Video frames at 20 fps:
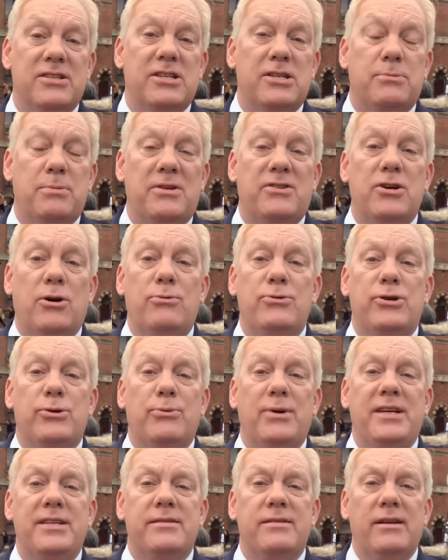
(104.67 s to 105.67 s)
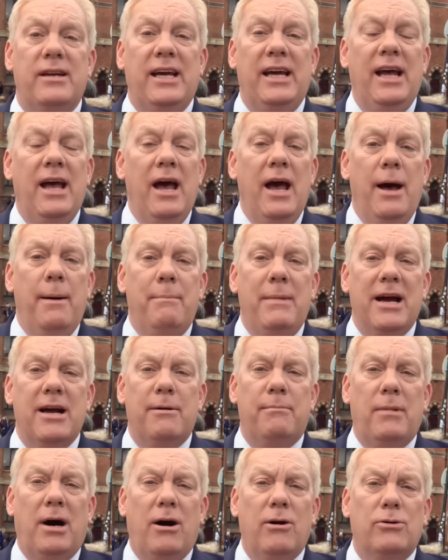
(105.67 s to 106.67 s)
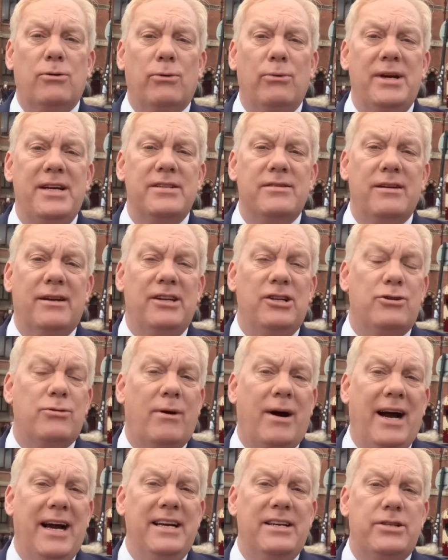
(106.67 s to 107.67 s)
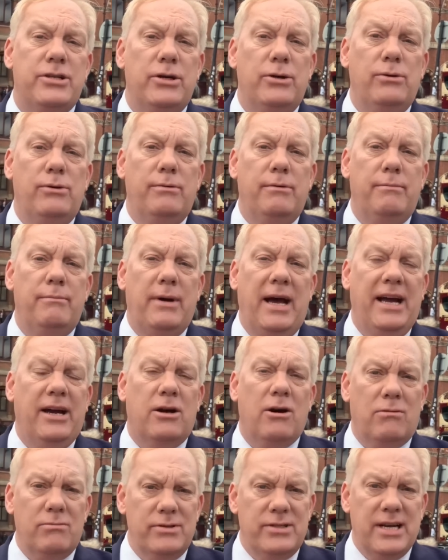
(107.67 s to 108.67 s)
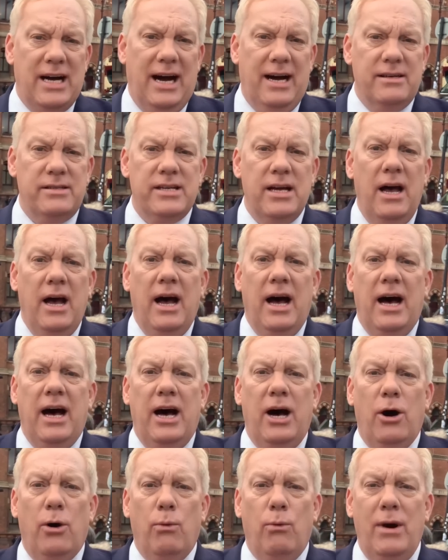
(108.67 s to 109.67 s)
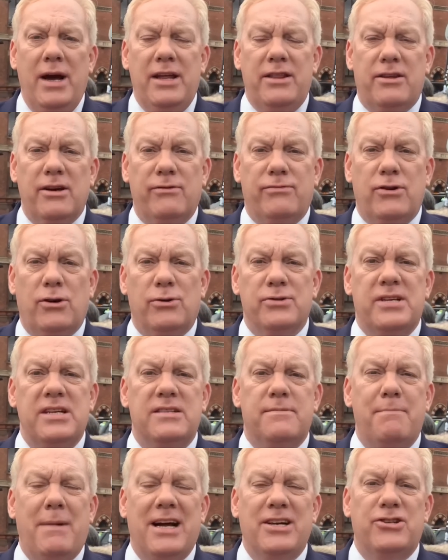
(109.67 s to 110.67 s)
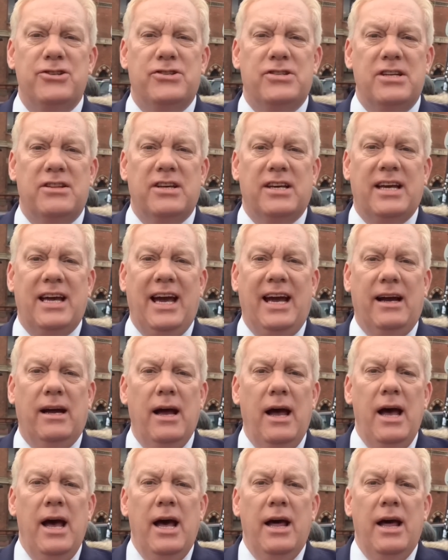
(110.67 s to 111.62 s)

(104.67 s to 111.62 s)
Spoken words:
as we told you recently, Meghan Markle recently tried to make contact with, of course, His Majesty the King.